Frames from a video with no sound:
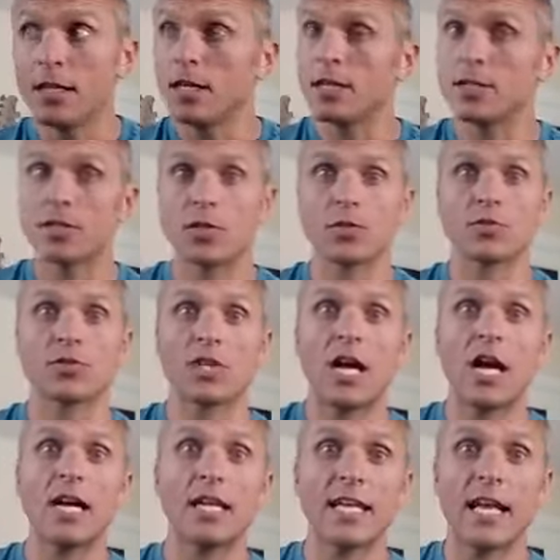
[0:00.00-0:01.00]
until
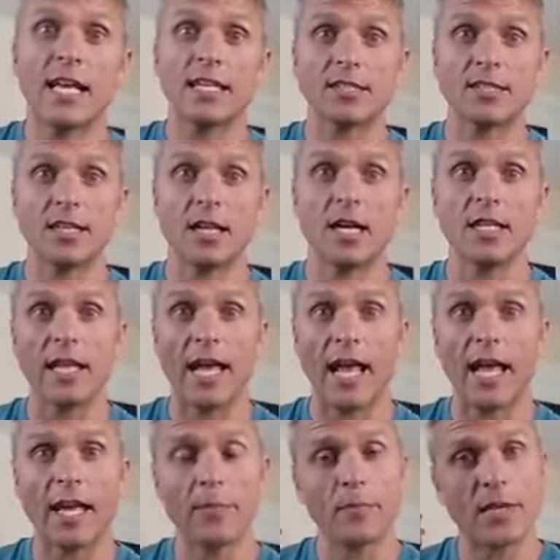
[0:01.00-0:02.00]
Johnny has done
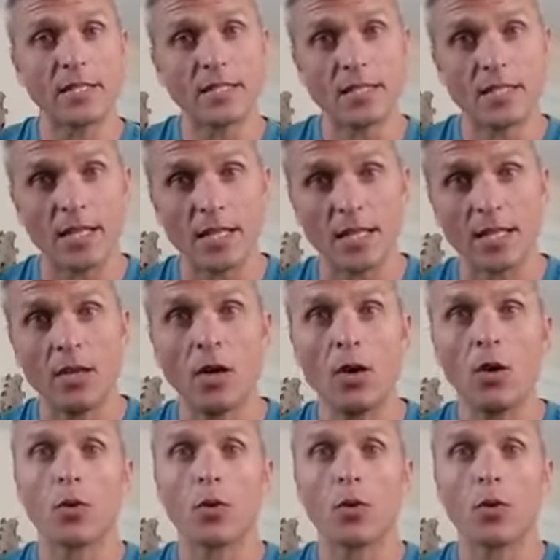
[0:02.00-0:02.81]
A, B, C,